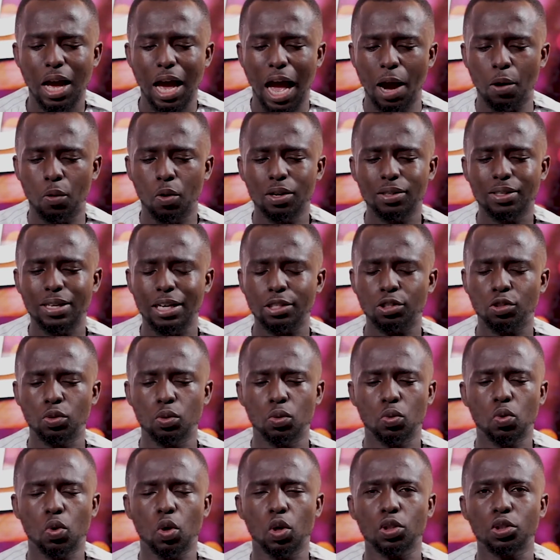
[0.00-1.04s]
I want us
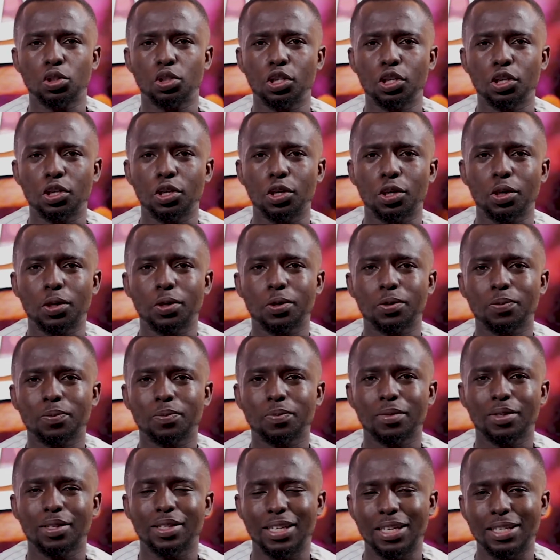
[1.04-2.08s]
to continue
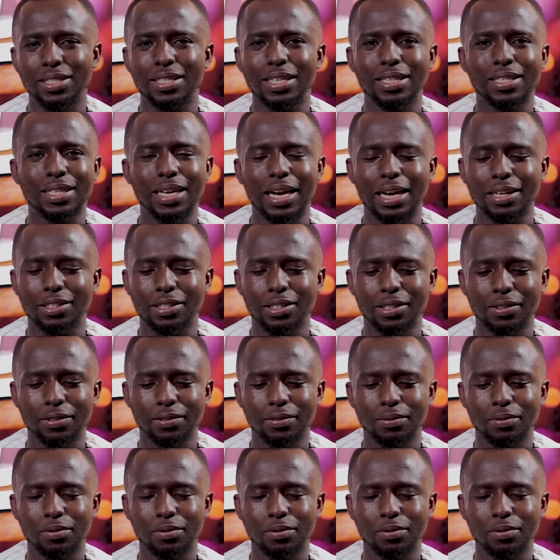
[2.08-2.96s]
this discussion.